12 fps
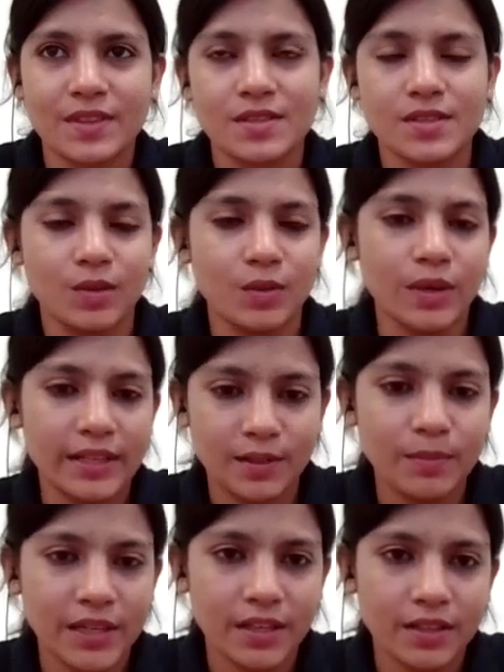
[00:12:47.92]
so I
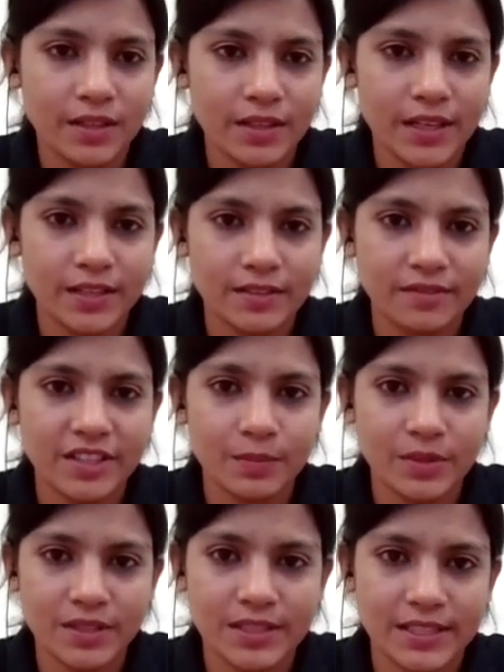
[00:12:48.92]
did my undergrad in
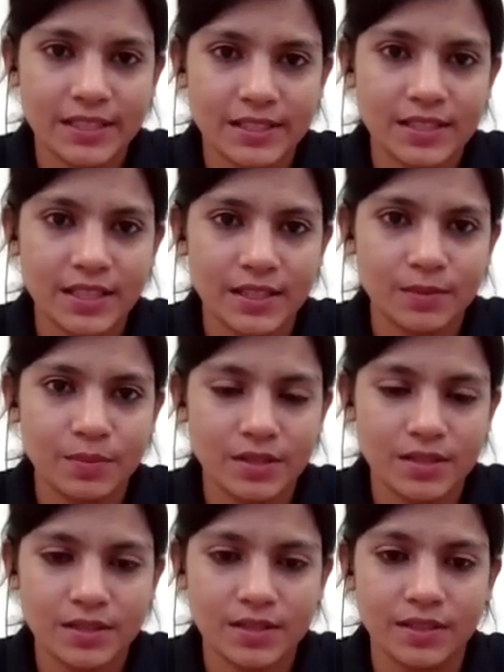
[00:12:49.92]
fibers and textile
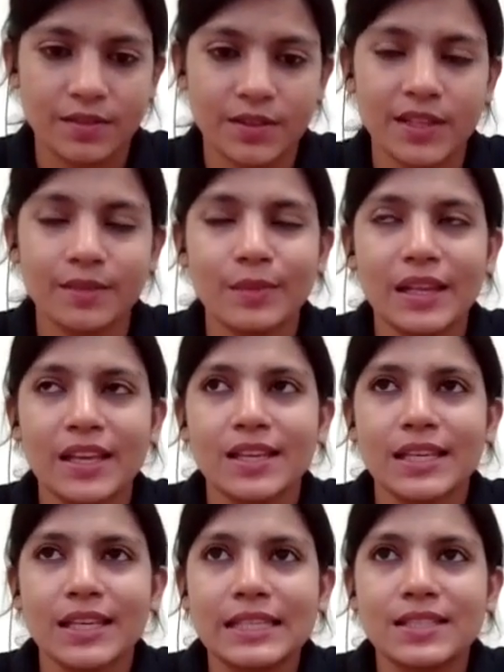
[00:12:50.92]
processing, right?
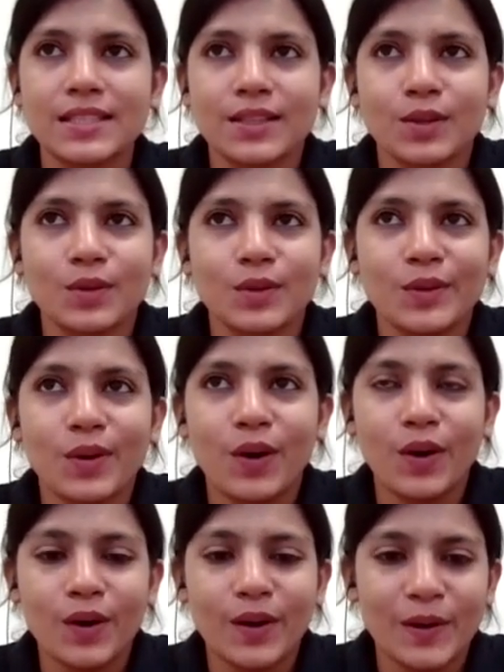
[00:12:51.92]
So
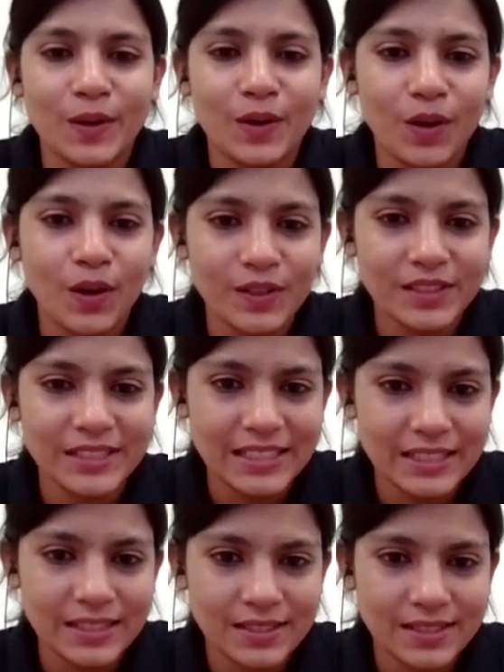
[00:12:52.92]
all
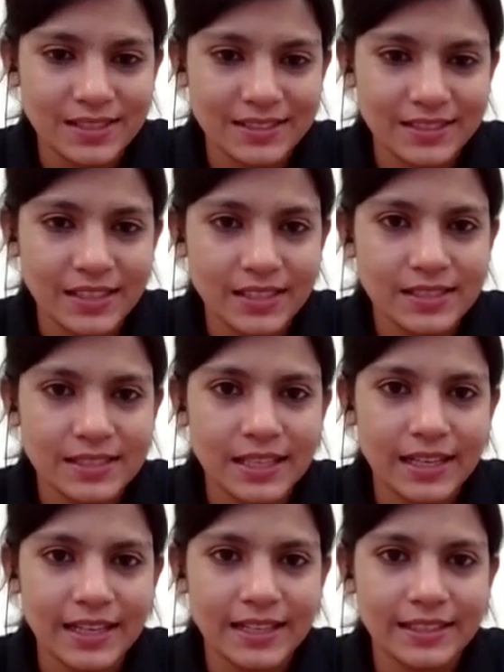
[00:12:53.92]
these things
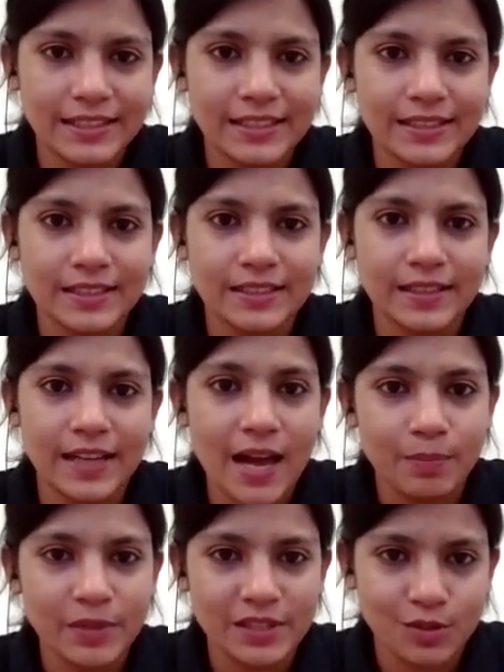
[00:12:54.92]
that
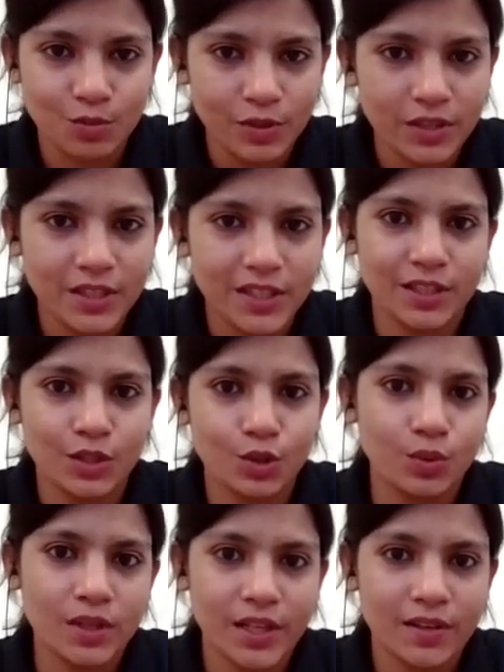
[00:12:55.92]
Apple is working
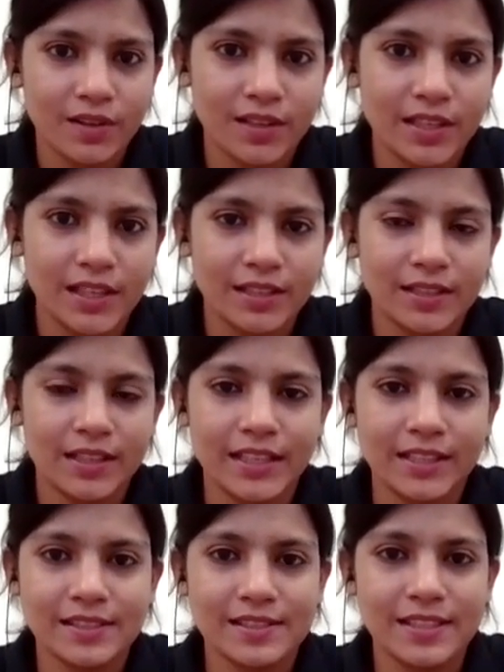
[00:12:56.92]
into currently,
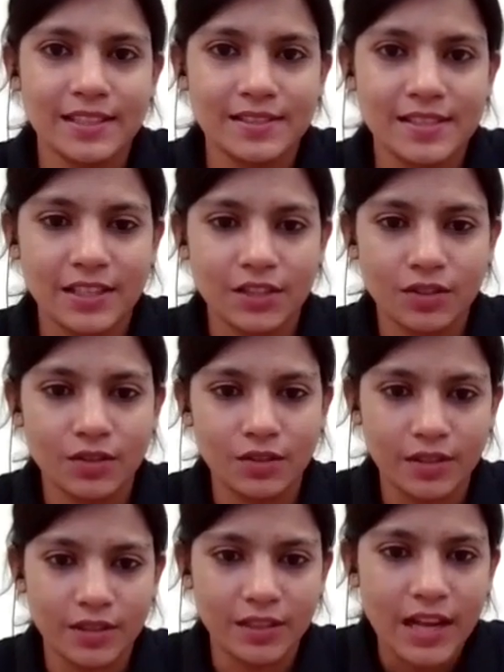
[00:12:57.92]
like sensing
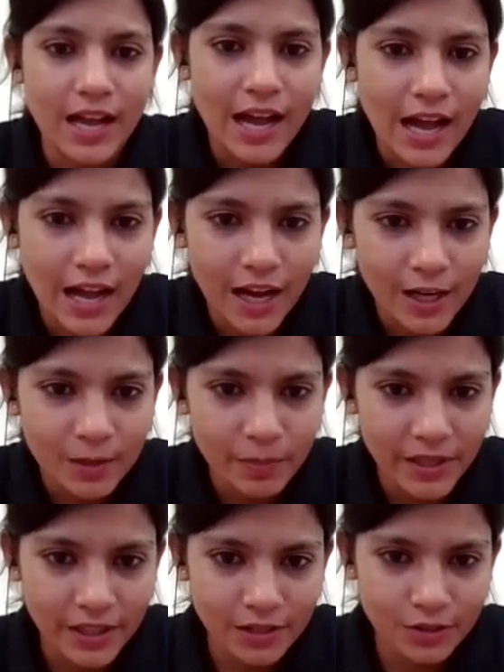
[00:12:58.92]
your
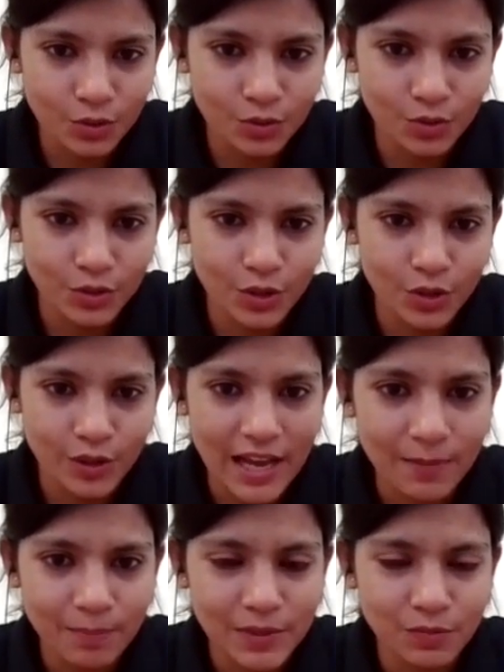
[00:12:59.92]
heartbeat through your
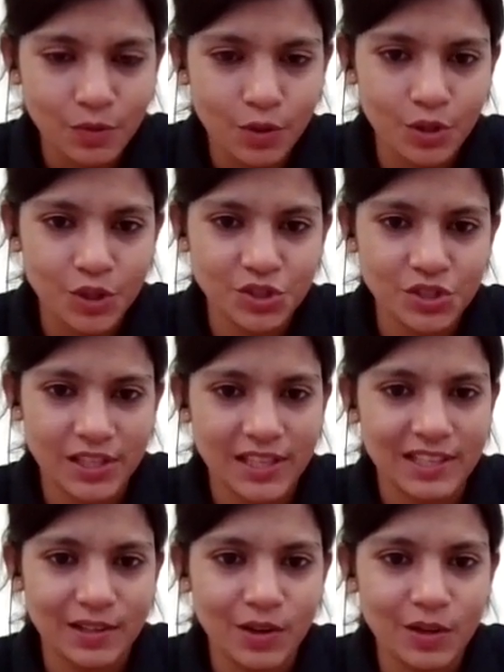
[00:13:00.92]
Apple Watch
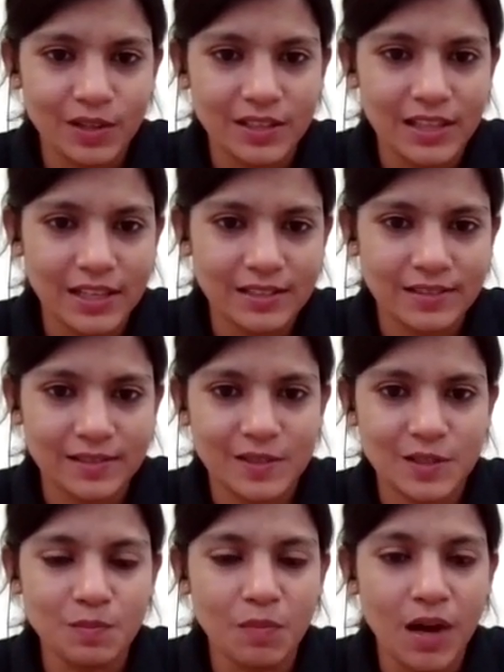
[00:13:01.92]
and all that
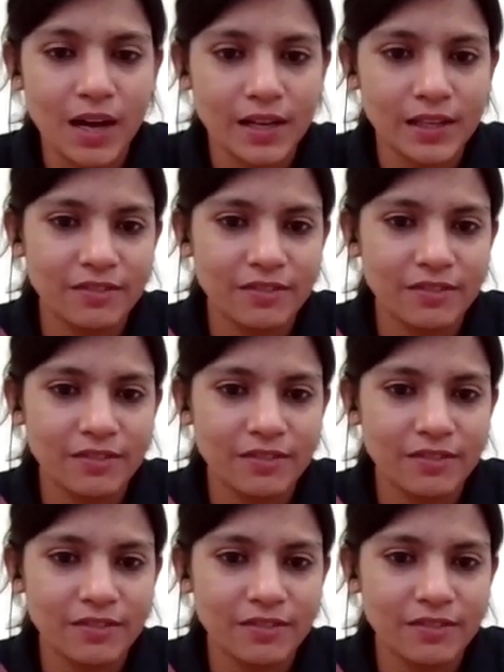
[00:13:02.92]
smart